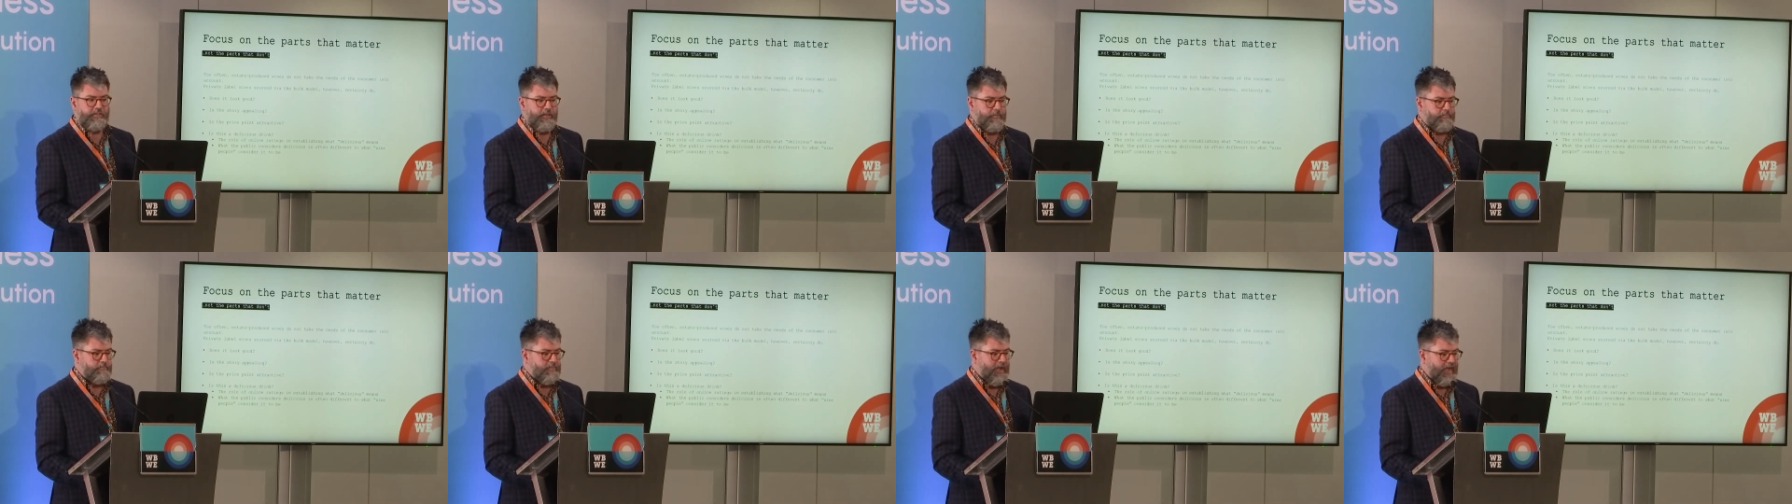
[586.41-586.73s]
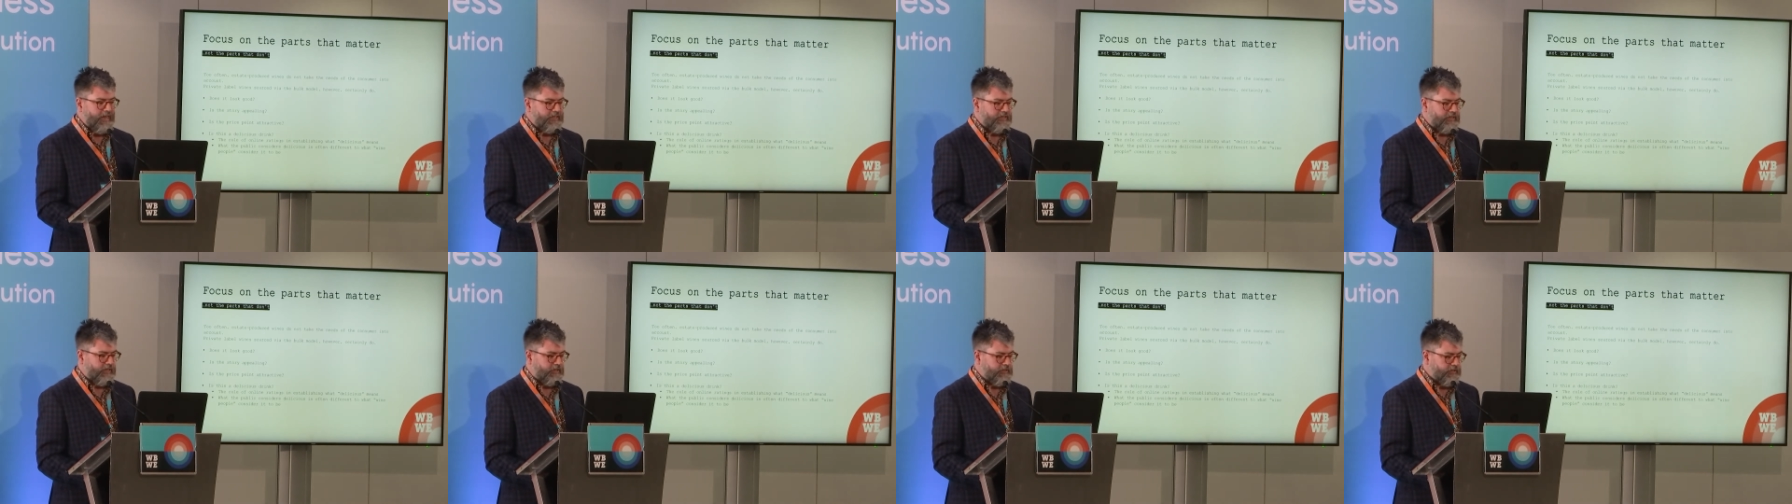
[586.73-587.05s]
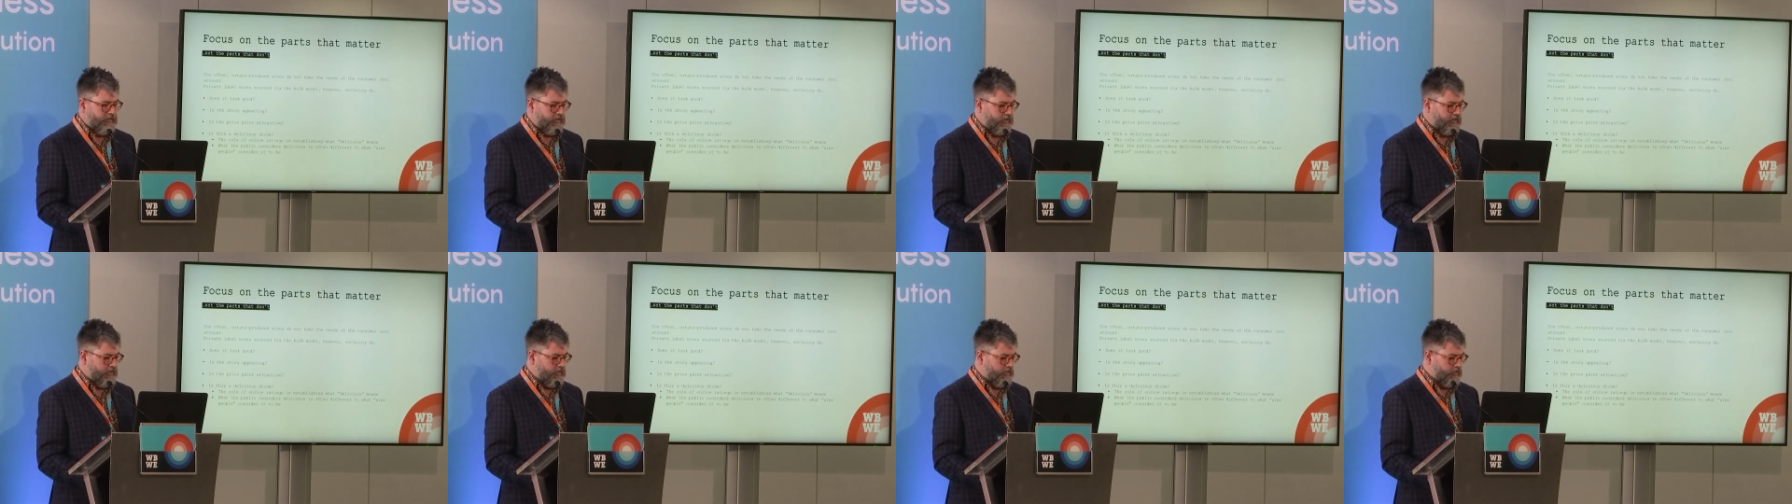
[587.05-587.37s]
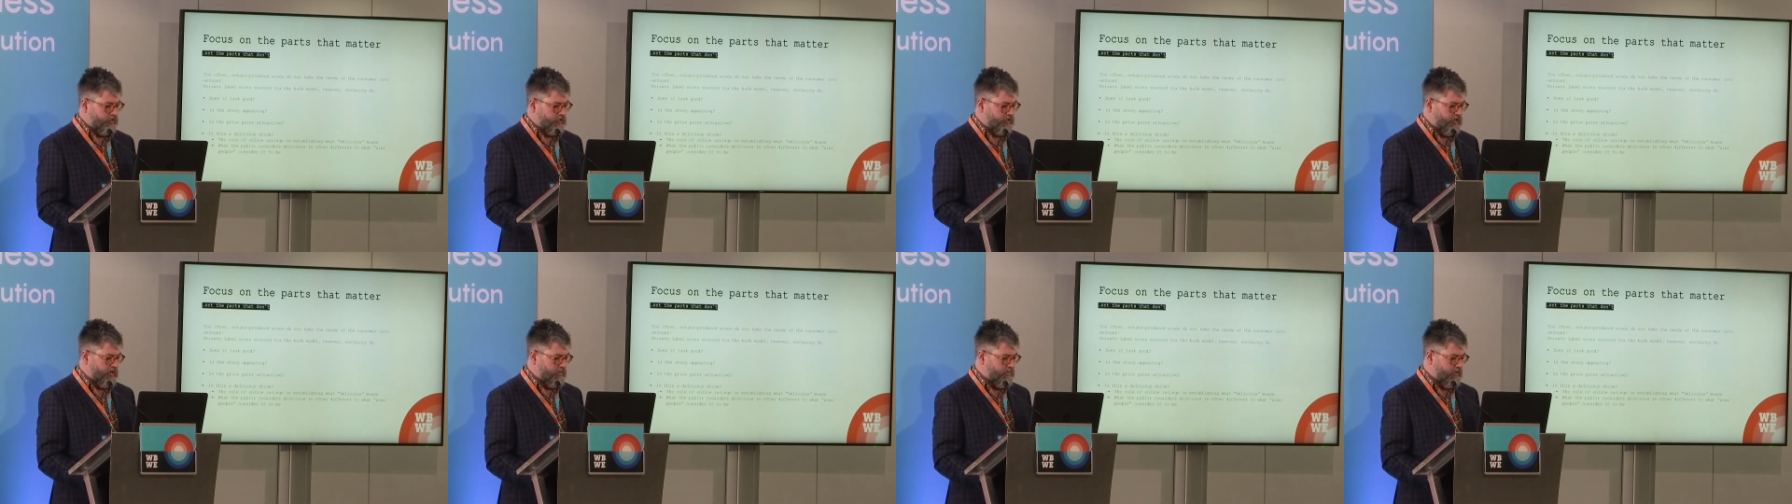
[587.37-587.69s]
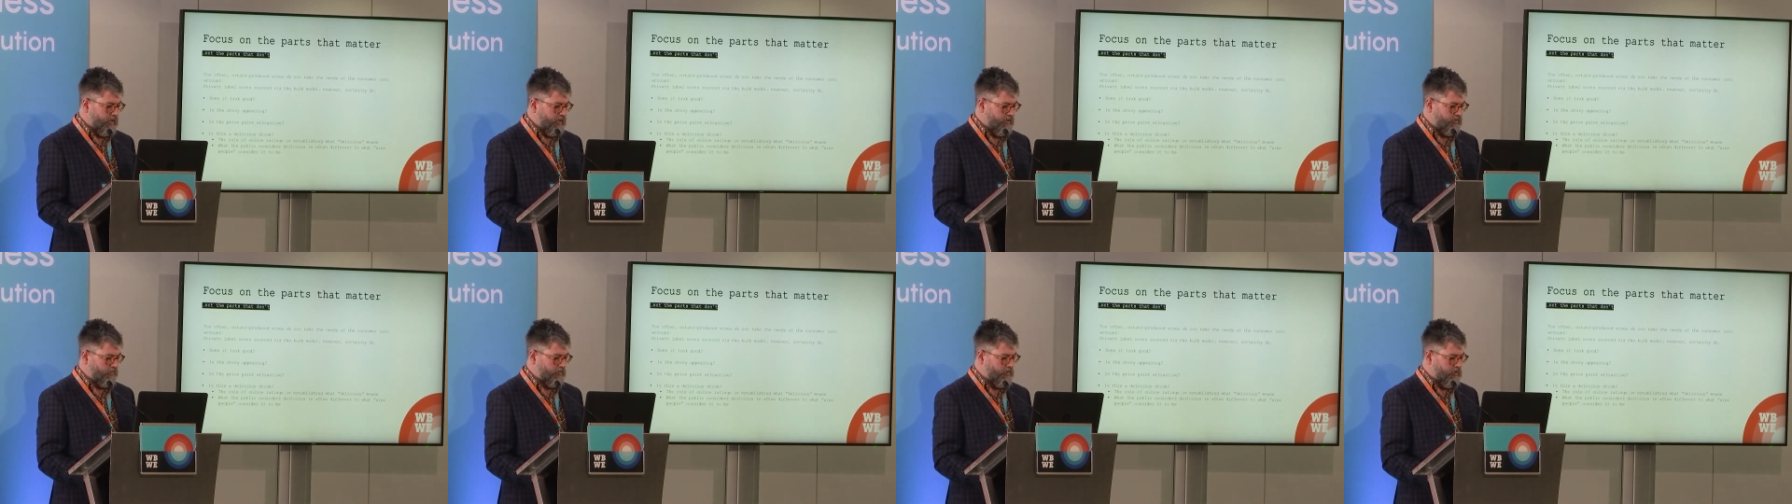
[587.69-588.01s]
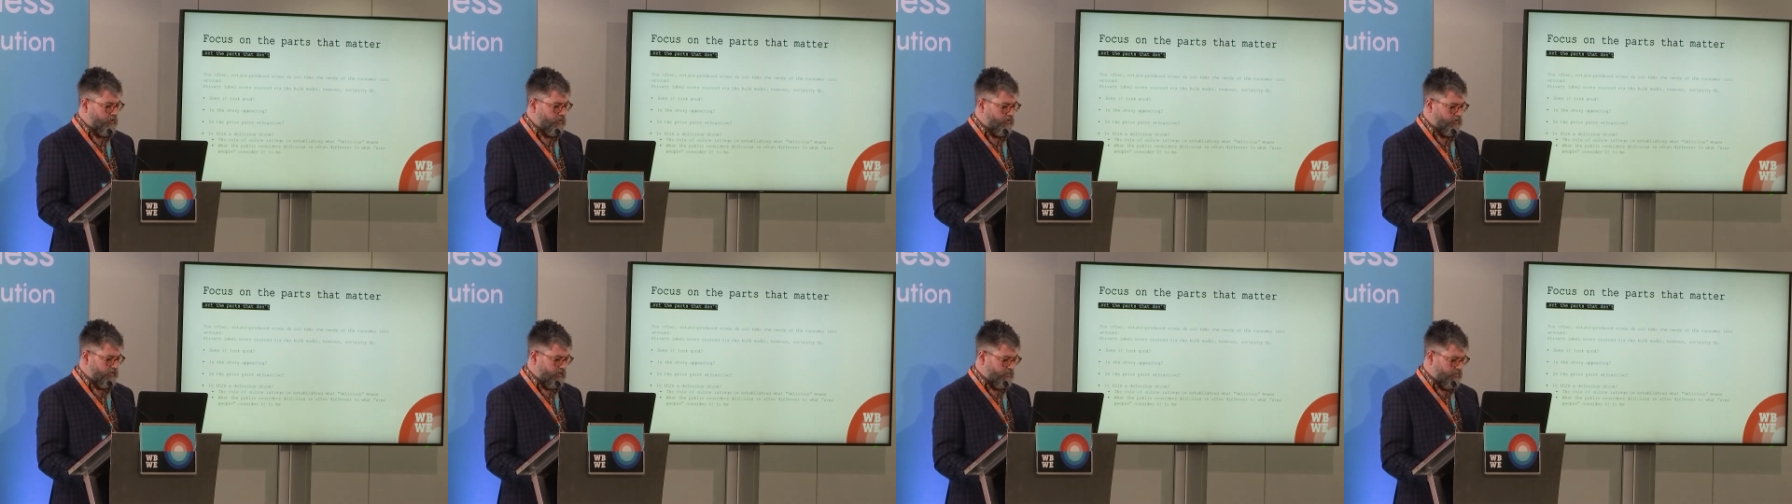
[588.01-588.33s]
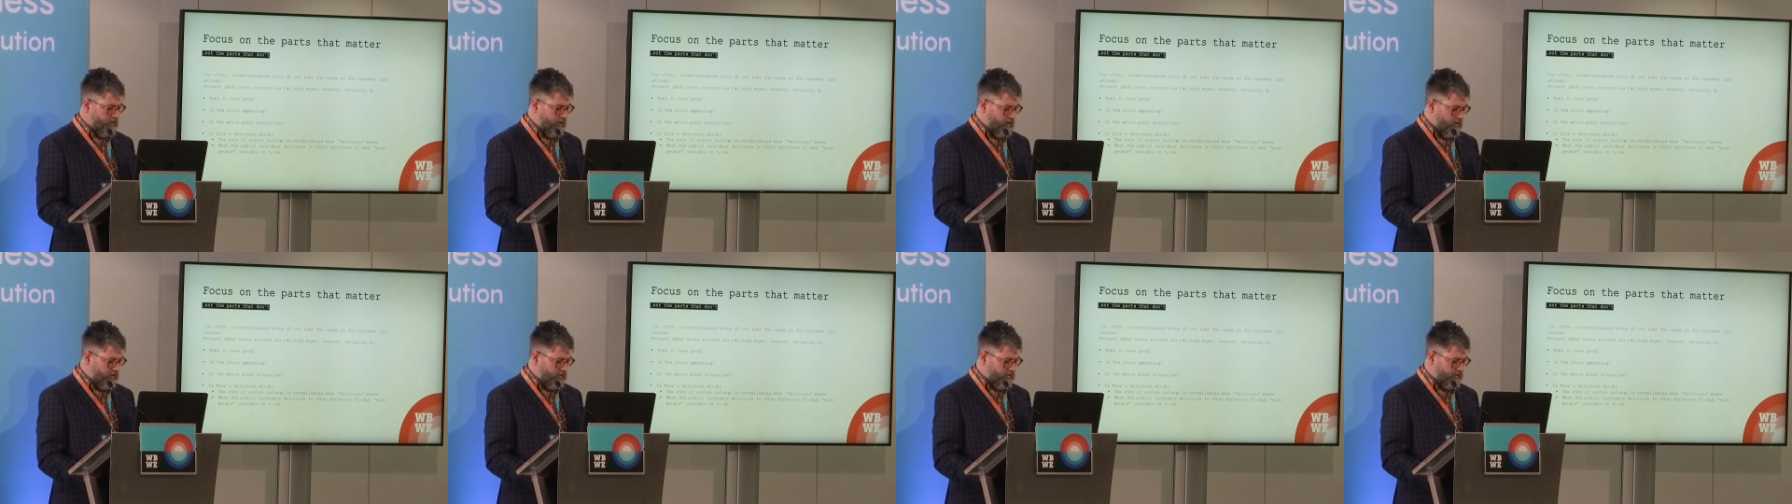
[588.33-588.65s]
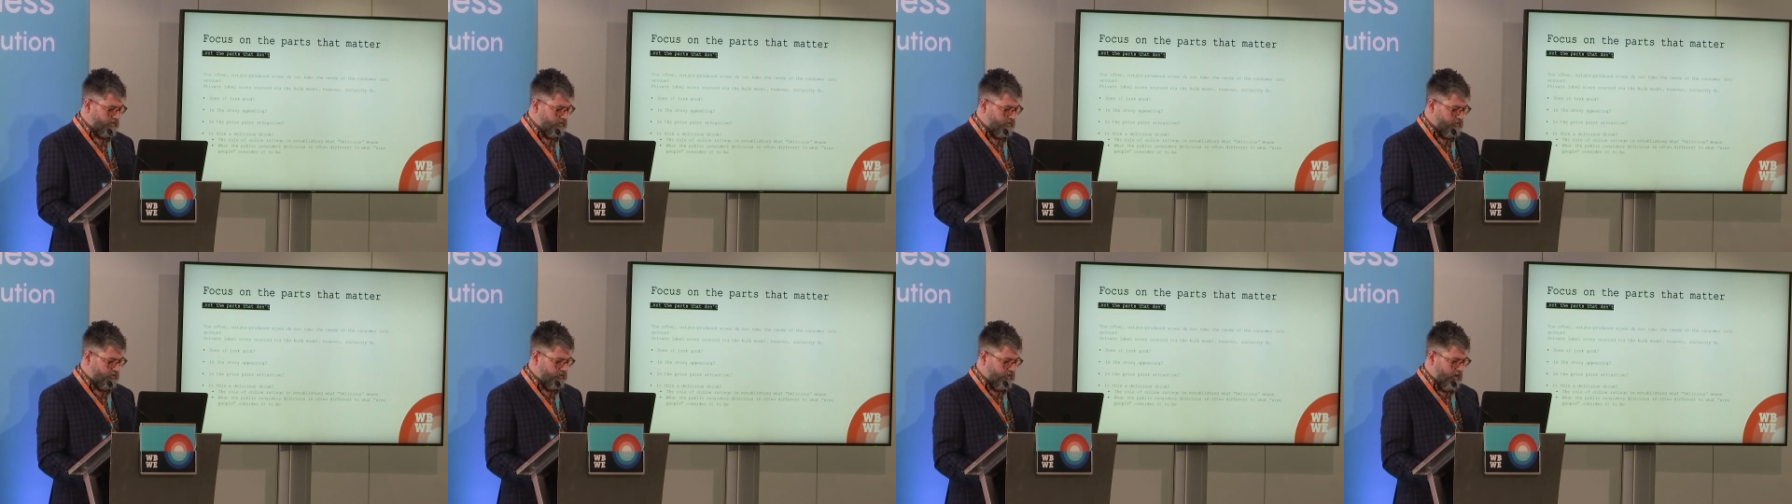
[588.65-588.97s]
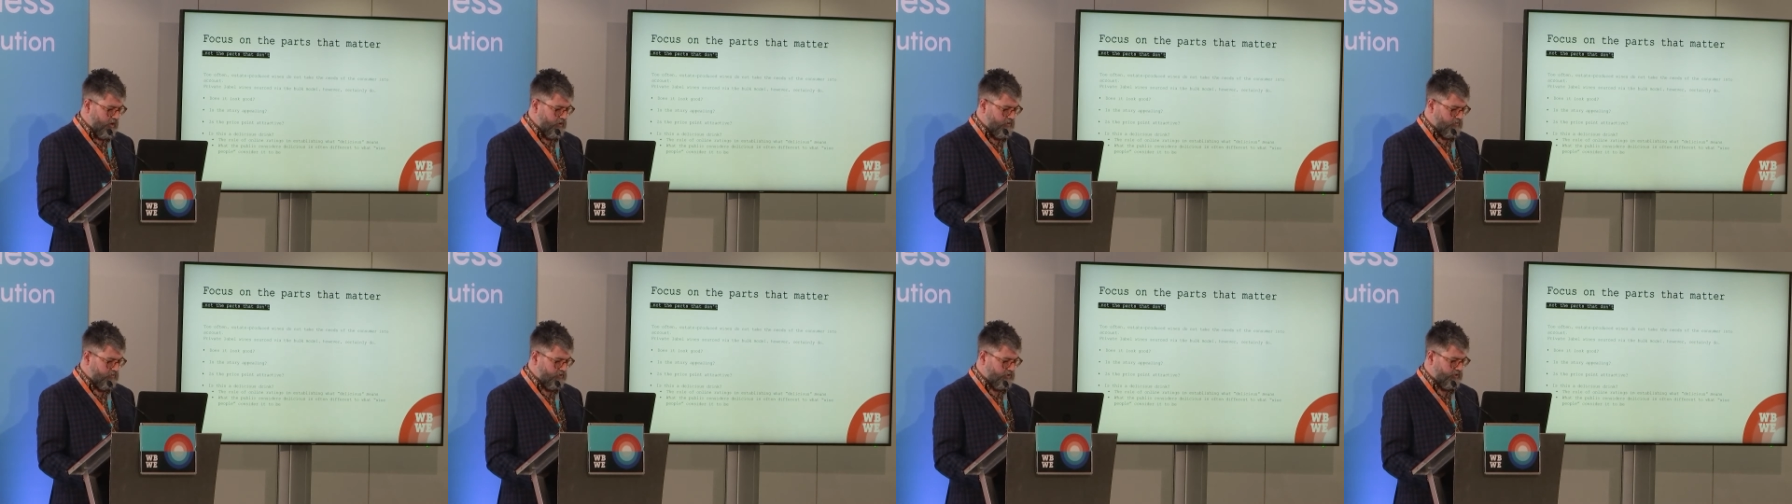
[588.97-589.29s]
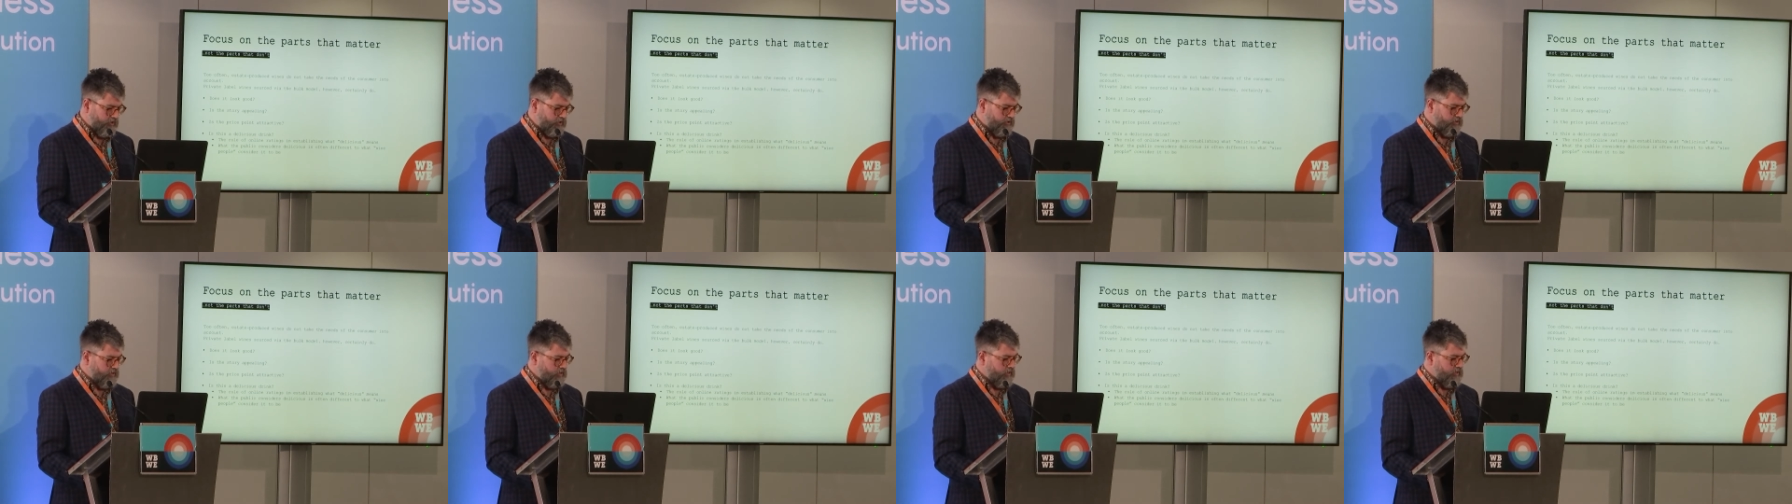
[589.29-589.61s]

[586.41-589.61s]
that matter to the consumer, not the parts that don't.